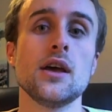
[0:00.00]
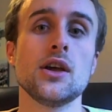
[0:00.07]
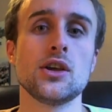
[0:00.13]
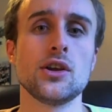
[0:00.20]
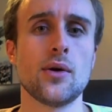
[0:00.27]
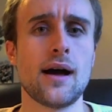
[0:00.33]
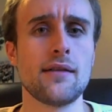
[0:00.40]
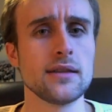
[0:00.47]
you
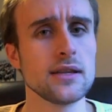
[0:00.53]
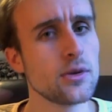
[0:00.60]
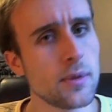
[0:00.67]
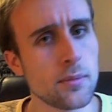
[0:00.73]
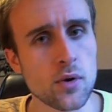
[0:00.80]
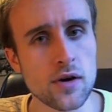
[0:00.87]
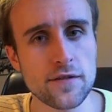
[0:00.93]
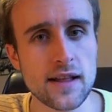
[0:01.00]
know, have a little bit
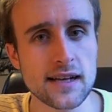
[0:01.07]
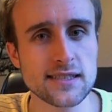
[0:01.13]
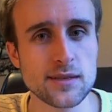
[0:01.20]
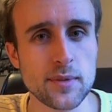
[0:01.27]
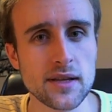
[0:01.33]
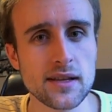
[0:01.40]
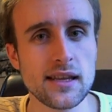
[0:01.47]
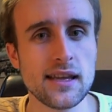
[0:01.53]
more
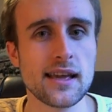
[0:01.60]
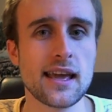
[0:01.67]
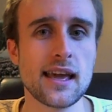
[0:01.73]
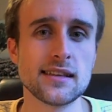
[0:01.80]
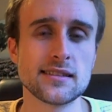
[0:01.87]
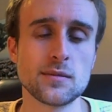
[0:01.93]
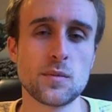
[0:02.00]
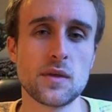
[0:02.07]
flexibility in
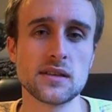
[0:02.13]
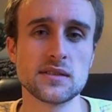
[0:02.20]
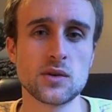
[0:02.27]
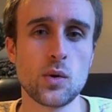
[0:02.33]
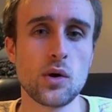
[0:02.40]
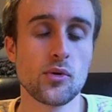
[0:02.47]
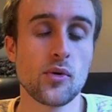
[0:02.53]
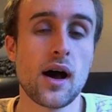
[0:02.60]
case some things
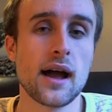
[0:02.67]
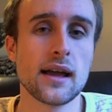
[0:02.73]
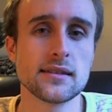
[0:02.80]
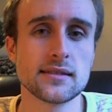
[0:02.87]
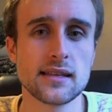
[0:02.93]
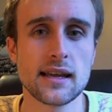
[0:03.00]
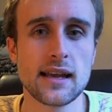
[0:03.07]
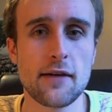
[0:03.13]
go awry
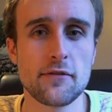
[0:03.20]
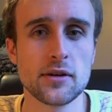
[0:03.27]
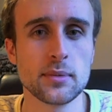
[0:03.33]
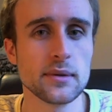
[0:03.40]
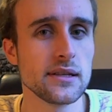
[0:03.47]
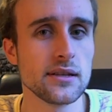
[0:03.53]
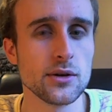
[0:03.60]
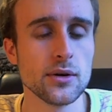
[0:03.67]
as they
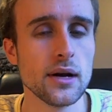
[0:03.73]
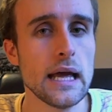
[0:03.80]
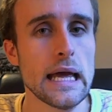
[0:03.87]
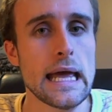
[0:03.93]
inevitably do.